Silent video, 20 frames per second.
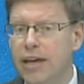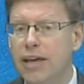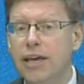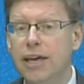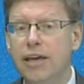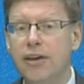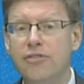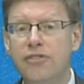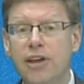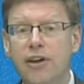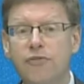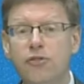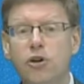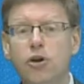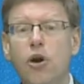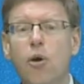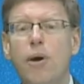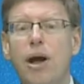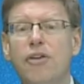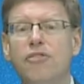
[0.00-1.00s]
is that if you
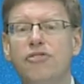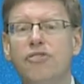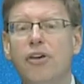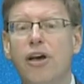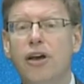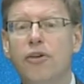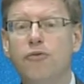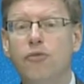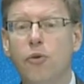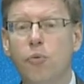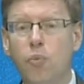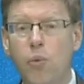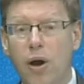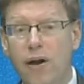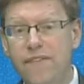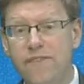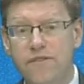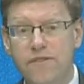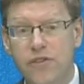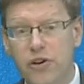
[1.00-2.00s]
go outside for
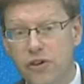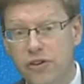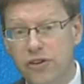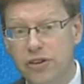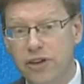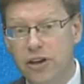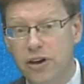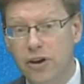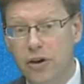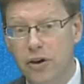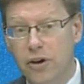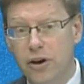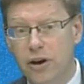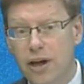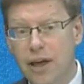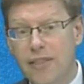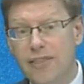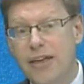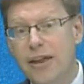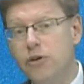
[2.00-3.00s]
1 full year,
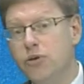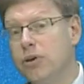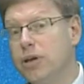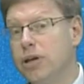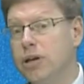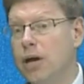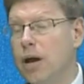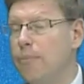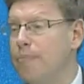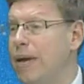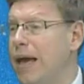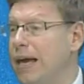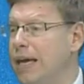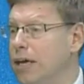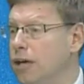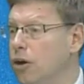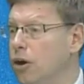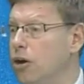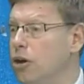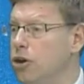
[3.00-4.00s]
then you can come back
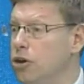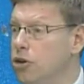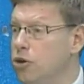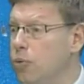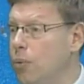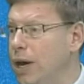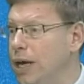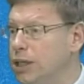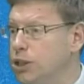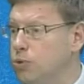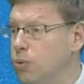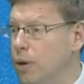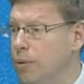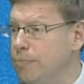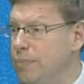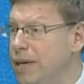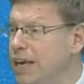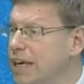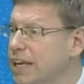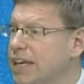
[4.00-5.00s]
in on a new
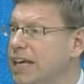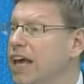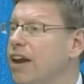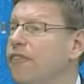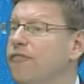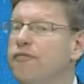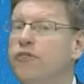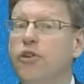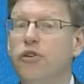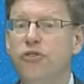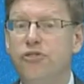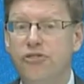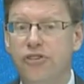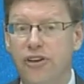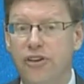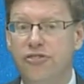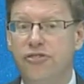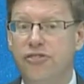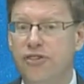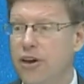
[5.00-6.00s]
H-1B and get a full
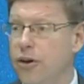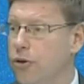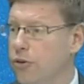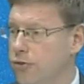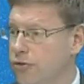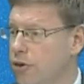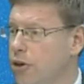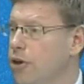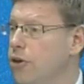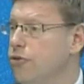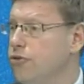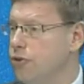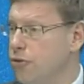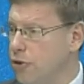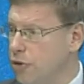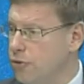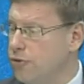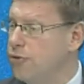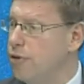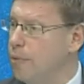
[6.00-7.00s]
6 years. So
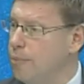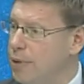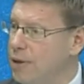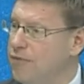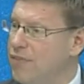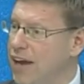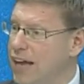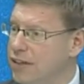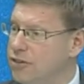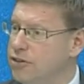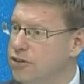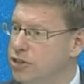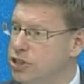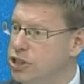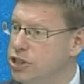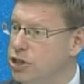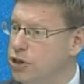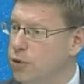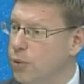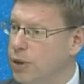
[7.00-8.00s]
there's some advantage
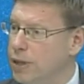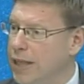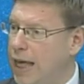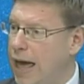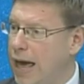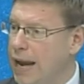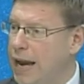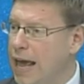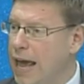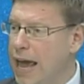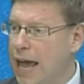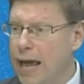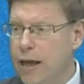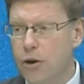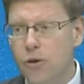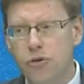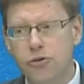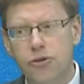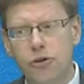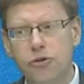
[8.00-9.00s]
to doing that. And
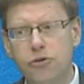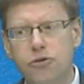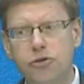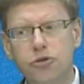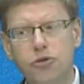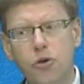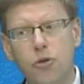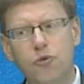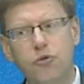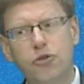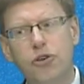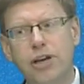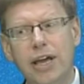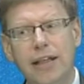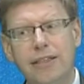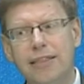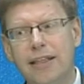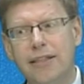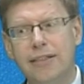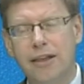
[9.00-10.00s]
also, don't
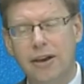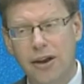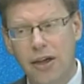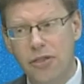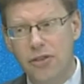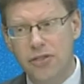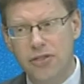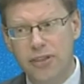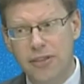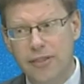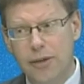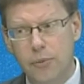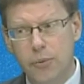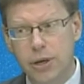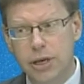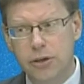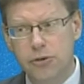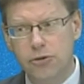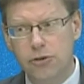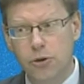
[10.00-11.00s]
forget that another thing that we
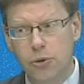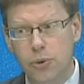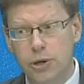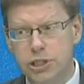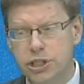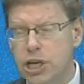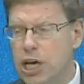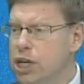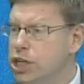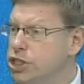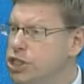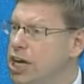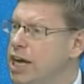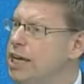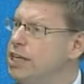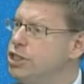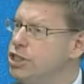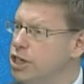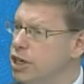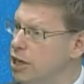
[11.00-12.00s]
can do is
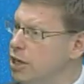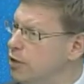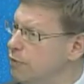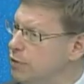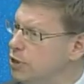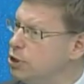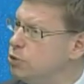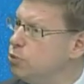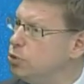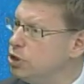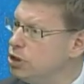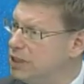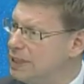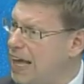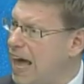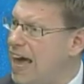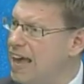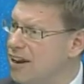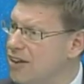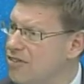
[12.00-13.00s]
change an individual's
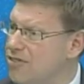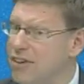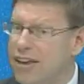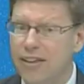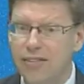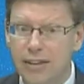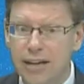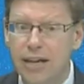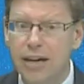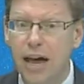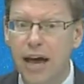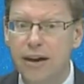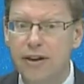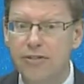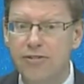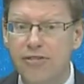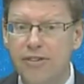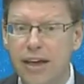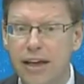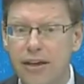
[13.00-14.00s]
status in the
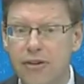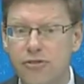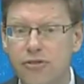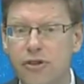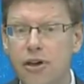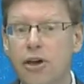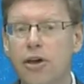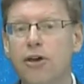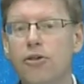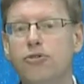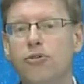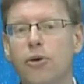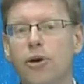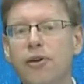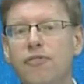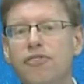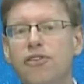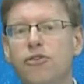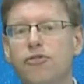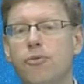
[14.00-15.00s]
United States. So
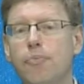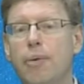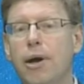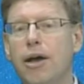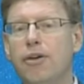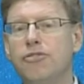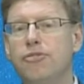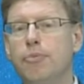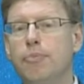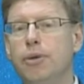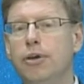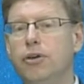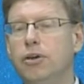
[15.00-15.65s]
if there's a possibility